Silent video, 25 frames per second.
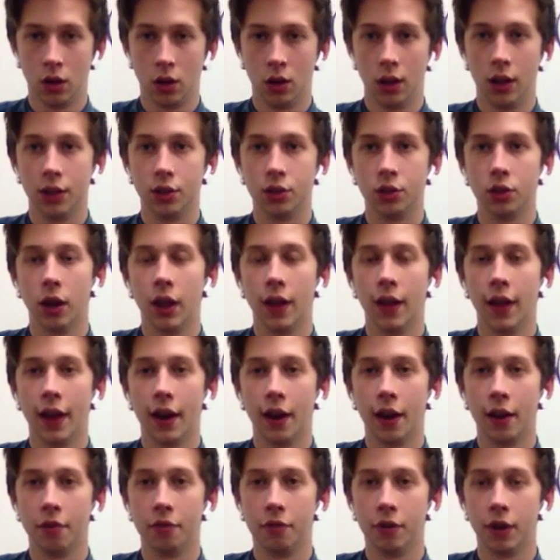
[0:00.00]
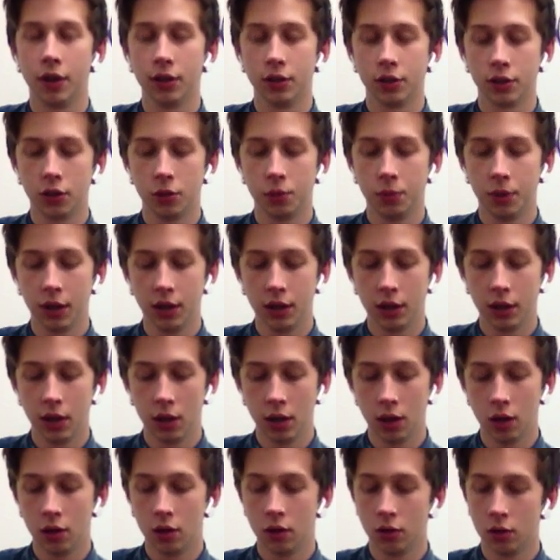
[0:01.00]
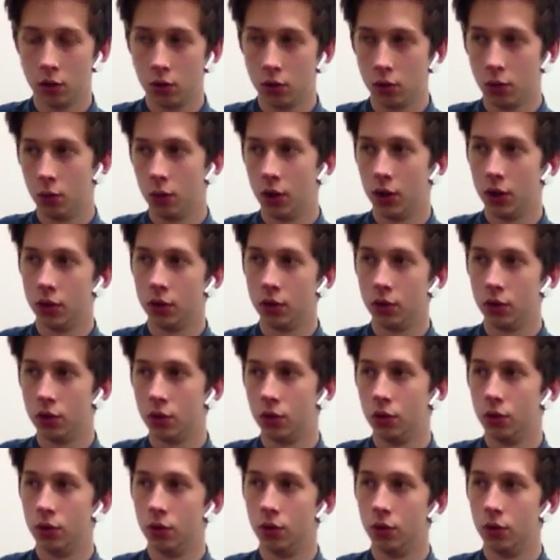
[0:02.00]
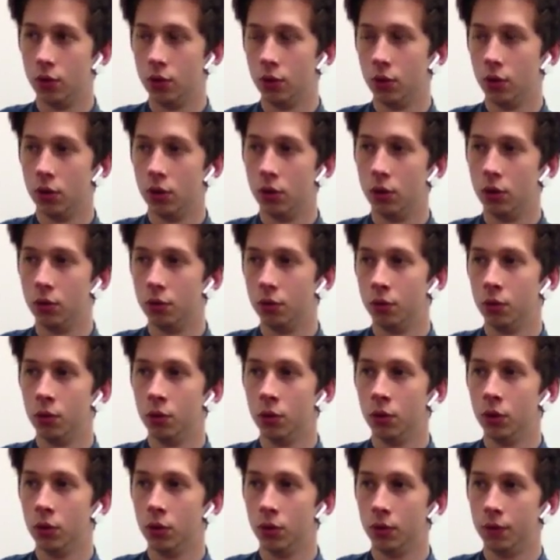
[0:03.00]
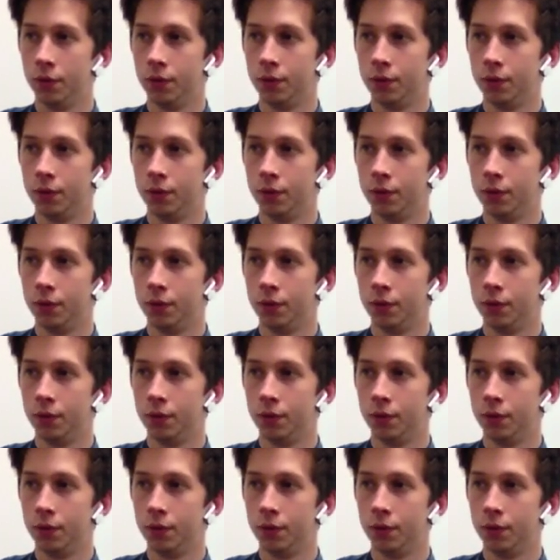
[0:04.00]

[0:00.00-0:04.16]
Let's try that at a faster speed now. 1, 2, 3, 4.